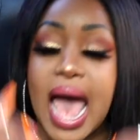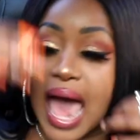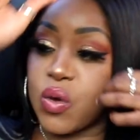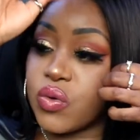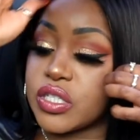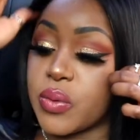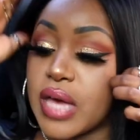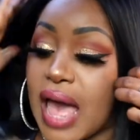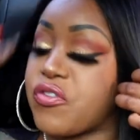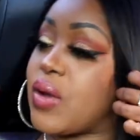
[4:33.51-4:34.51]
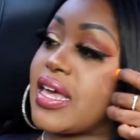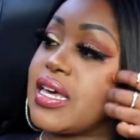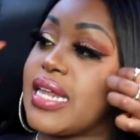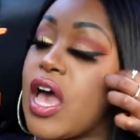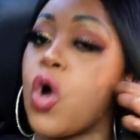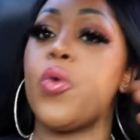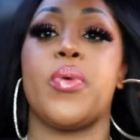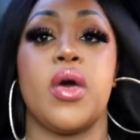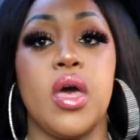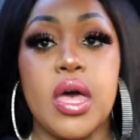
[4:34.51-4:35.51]
and also I feel like it could help
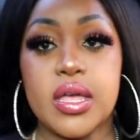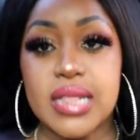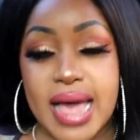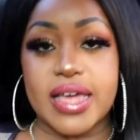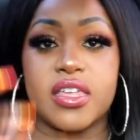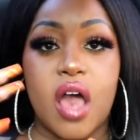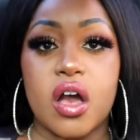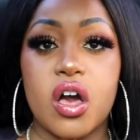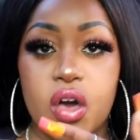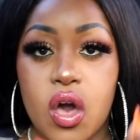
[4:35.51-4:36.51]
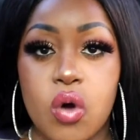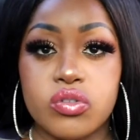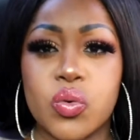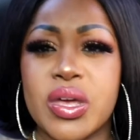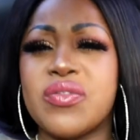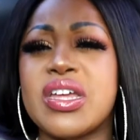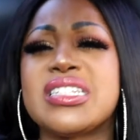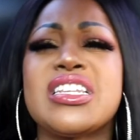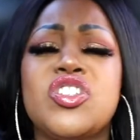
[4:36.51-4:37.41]
like younger girls or even it doesn't.